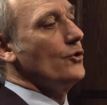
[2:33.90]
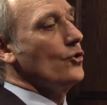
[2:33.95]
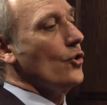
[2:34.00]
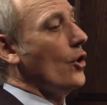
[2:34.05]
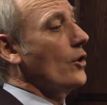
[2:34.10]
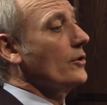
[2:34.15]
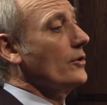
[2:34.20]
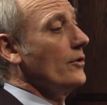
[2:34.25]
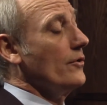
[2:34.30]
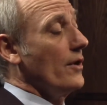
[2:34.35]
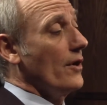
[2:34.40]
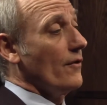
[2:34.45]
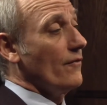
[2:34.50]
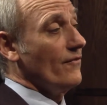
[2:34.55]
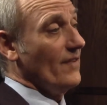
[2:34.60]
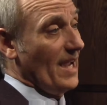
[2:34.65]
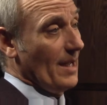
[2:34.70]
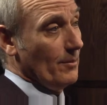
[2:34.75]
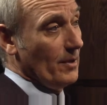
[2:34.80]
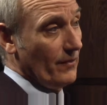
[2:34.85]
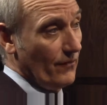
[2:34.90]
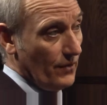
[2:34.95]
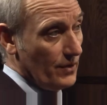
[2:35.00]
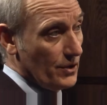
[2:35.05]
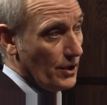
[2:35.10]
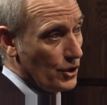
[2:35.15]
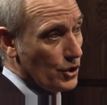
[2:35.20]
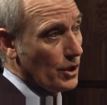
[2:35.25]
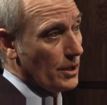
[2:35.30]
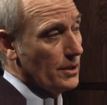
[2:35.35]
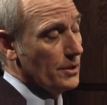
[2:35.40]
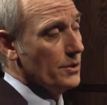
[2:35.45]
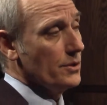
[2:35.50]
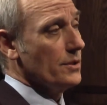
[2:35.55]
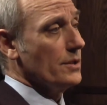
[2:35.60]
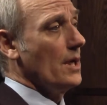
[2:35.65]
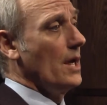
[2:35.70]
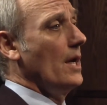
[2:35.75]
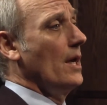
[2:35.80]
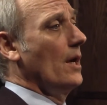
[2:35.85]
talk to their family
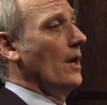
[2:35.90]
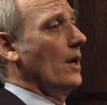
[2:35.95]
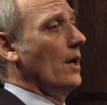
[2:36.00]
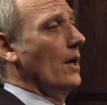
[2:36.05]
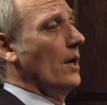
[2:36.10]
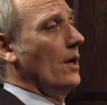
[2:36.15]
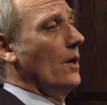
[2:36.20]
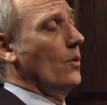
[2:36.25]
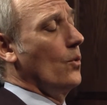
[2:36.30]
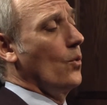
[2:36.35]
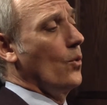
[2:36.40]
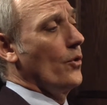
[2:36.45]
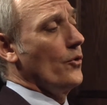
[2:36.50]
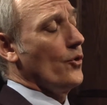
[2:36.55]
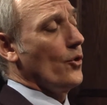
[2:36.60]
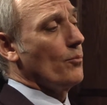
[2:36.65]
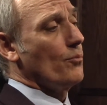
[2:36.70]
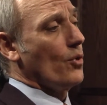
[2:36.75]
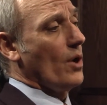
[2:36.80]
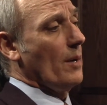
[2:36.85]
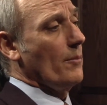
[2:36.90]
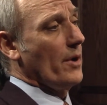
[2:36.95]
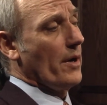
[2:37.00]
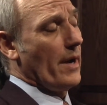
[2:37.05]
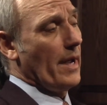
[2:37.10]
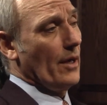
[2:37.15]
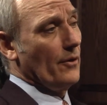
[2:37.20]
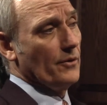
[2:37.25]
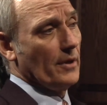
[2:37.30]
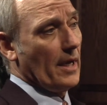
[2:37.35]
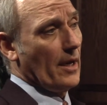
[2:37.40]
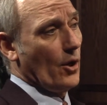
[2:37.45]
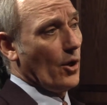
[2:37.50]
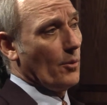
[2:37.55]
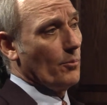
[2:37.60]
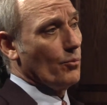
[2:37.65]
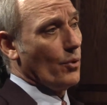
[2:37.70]
physicians or their primary health care